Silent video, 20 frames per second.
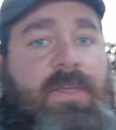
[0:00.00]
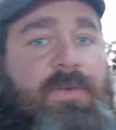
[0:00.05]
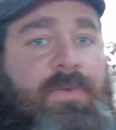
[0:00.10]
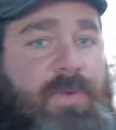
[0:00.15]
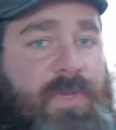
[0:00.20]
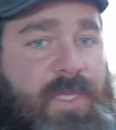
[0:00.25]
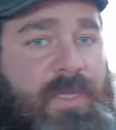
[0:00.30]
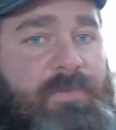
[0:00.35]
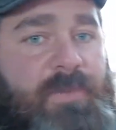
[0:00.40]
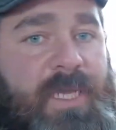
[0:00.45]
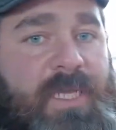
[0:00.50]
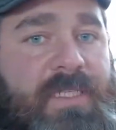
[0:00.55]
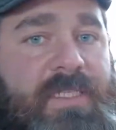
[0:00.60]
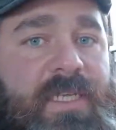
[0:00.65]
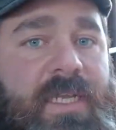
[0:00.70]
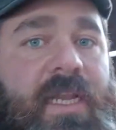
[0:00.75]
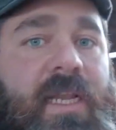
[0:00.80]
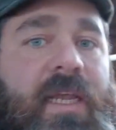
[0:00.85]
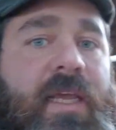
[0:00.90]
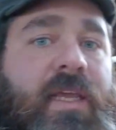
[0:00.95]
We
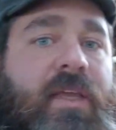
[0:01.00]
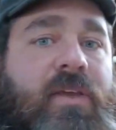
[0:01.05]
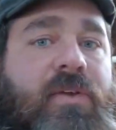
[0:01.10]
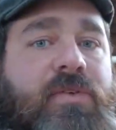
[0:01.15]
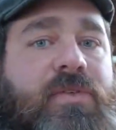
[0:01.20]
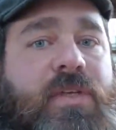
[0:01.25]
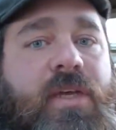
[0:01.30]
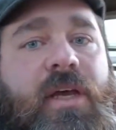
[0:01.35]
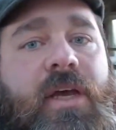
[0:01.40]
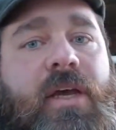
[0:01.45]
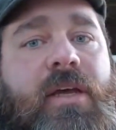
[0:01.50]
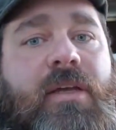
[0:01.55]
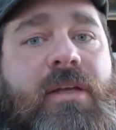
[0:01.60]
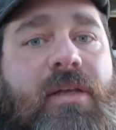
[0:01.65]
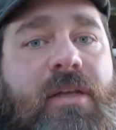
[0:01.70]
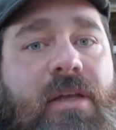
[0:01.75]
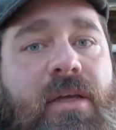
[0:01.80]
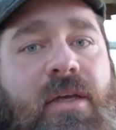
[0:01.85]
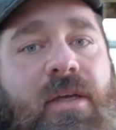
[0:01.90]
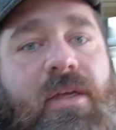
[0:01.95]
basically use a
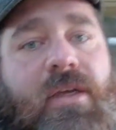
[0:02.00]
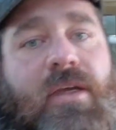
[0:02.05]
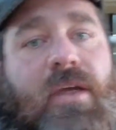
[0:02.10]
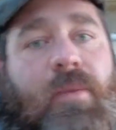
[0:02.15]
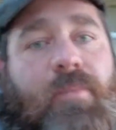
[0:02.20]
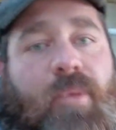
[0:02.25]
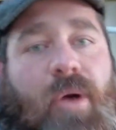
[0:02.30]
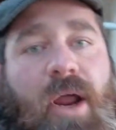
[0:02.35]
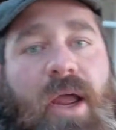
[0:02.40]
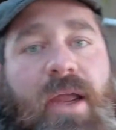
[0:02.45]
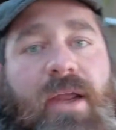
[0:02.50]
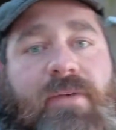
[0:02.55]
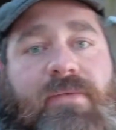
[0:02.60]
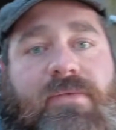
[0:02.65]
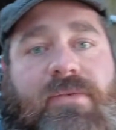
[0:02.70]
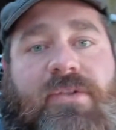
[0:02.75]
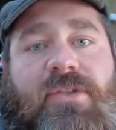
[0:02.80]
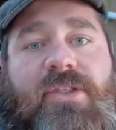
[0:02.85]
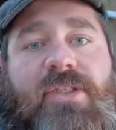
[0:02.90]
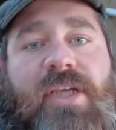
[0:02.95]

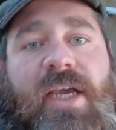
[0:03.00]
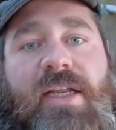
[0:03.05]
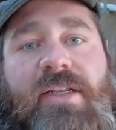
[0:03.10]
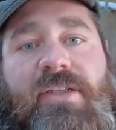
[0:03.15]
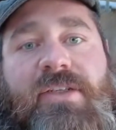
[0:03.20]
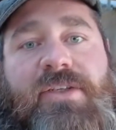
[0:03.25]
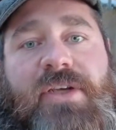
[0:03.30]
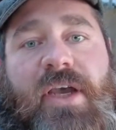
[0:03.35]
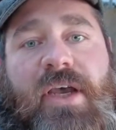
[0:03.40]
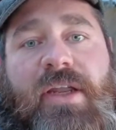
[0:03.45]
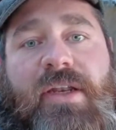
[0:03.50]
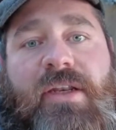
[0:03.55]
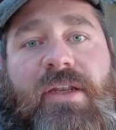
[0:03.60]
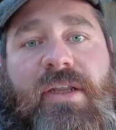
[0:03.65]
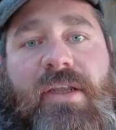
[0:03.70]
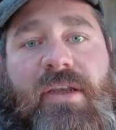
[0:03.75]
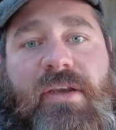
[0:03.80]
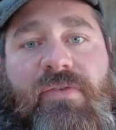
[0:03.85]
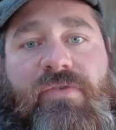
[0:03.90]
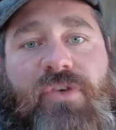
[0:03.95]
Brown's
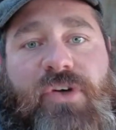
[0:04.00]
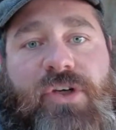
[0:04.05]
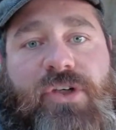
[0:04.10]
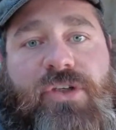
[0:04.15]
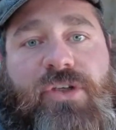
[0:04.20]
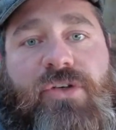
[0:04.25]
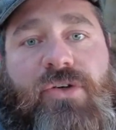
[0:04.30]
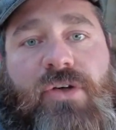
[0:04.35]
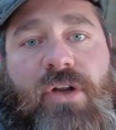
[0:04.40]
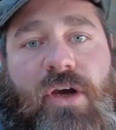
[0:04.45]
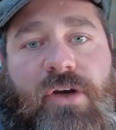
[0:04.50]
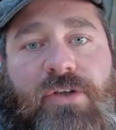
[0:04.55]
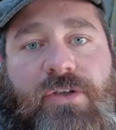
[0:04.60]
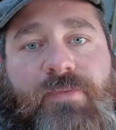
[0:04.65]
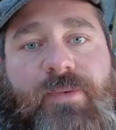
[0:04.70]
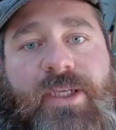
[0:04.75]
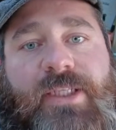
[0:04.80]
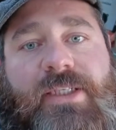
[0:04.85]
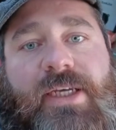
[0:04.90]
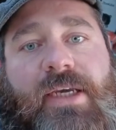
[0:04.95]
10-ton vertical log
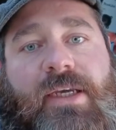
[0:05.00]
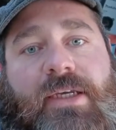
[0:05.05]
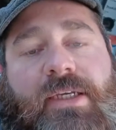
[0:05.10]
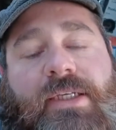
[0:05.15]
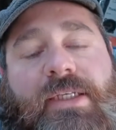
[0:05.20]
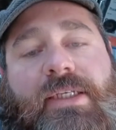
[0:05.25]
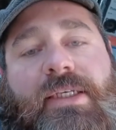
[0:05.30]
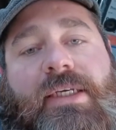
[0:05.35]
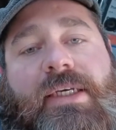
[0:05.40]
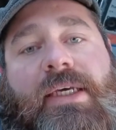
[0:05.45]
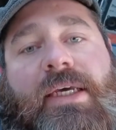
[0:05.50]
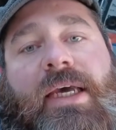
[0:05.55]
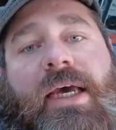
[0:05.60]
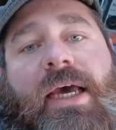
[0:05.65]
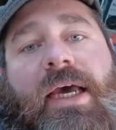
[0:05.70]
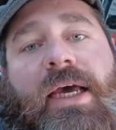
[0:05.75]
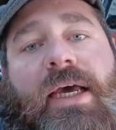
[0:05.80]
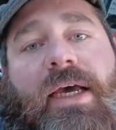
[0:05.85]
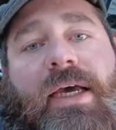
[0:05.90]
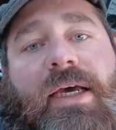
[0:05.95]
splitter,
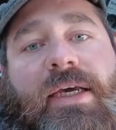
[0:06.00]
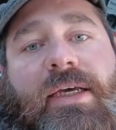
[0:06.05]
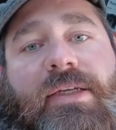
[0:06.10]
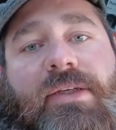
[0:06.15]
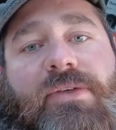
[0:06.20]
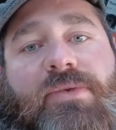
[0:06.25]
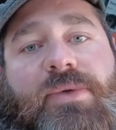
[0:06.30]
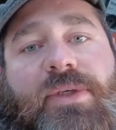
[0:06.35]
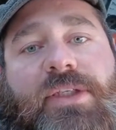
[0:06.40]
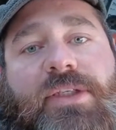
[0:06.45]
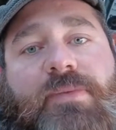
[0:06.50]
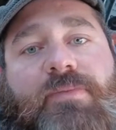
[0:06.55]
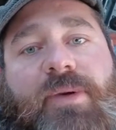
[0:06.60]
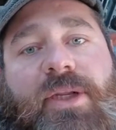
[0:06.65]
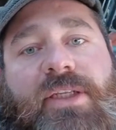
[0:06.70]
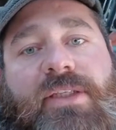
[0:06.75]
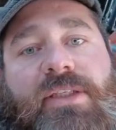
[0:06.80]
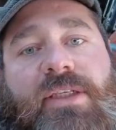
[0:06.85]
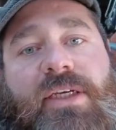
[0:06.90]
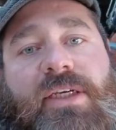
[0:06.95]
and we
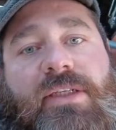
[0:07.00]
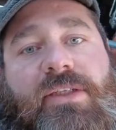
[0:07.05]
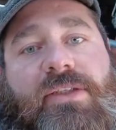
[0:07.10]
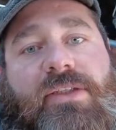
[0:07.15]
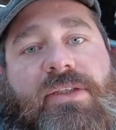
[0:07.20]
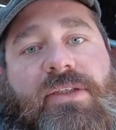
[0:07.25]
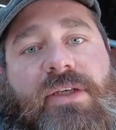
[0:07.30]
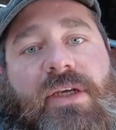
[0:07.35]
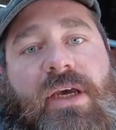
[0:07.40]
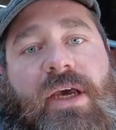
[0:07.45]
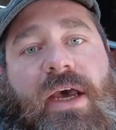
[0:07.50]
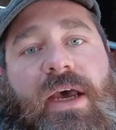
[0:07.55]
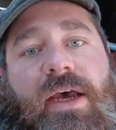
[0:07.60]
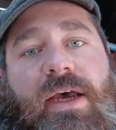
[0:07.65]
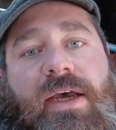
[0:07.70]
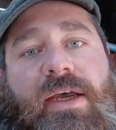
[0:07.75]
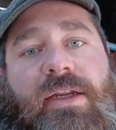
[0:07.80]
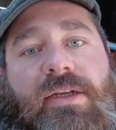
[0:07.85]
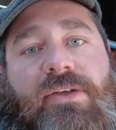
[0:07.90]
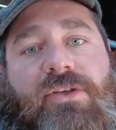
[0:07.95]
split it
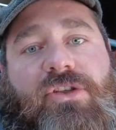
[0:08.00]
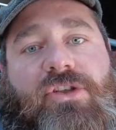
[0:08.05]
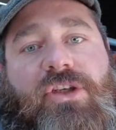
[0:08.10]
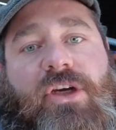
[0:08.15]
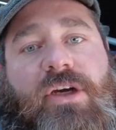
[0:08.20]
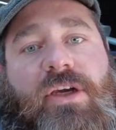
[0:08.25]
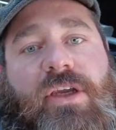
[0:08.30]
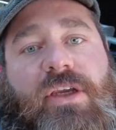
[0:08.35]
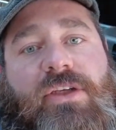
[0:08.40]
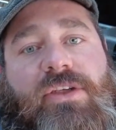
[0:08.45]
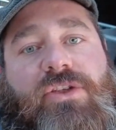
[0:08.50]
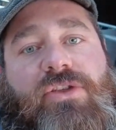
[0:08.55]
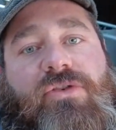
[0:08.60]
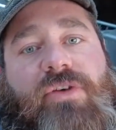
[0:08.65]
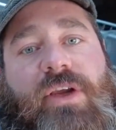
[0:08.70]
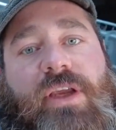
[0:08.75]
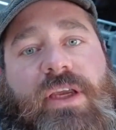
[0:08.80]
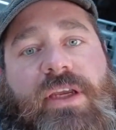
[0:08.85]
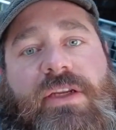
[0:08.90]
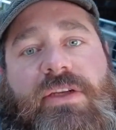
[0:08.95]
and chuck it
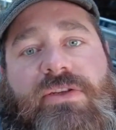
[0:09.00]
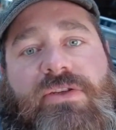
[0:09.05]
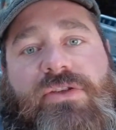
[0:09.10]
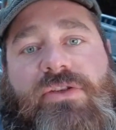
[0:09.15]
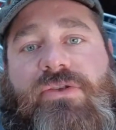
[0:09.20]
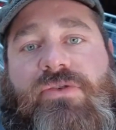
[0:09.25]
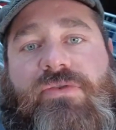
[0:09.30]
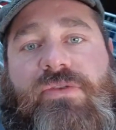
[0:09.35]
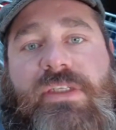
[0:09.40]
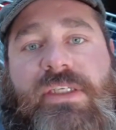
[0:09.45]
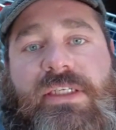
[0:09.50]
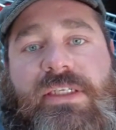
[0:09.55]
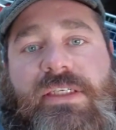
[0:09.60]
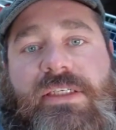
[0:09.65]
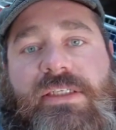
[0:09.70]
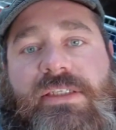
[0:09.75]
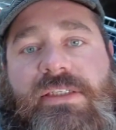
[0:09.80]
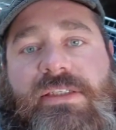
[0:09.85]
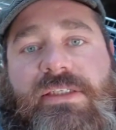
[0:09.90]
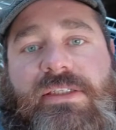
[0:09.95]
straight into
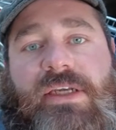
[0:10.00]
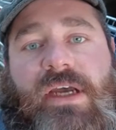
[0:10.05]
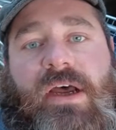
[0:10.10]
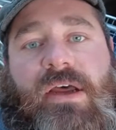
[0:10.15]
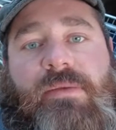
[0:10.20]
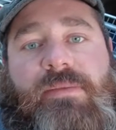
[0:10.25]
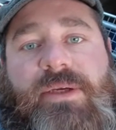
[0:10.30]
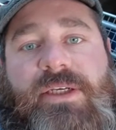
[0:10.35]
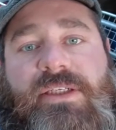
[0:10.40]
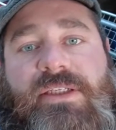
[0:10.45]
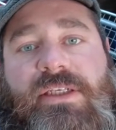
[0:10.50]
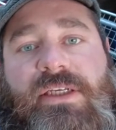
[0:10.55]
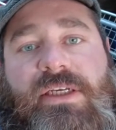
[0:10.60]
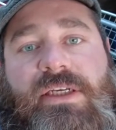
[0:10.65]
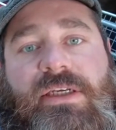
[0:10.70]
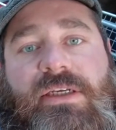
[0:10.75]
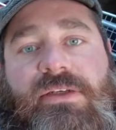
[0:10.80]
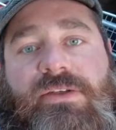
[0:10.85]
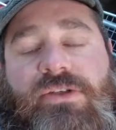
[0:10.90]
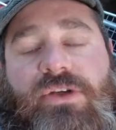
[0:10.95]
these
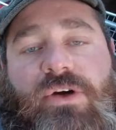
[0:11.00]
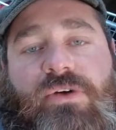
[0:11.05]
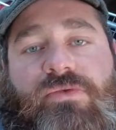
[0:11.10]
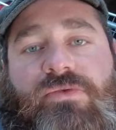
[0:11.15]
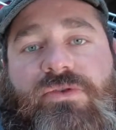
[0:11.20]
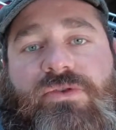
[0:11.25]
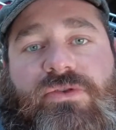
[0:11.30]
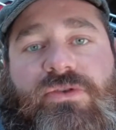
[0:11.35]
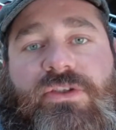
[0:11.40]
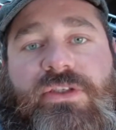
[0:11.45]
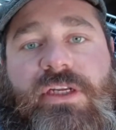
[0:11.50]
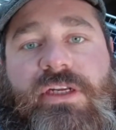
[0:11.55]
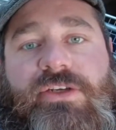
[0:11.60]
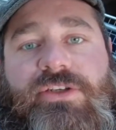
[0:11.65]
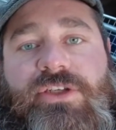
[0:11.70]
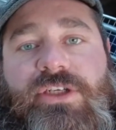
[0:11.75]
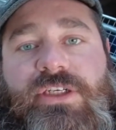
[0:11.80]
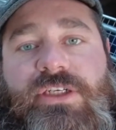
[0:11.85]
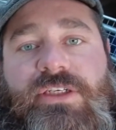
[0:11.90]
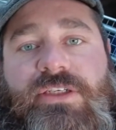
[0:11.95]
IBC totes or
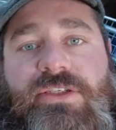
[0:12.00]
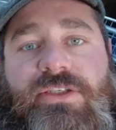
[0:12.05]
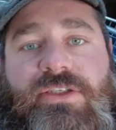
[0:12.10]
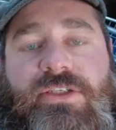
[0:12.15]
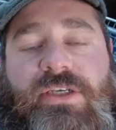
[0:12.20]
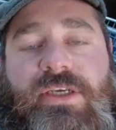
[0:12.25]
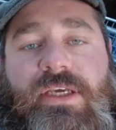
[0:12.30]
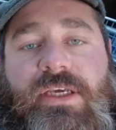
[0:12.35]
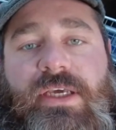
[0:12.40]
stillages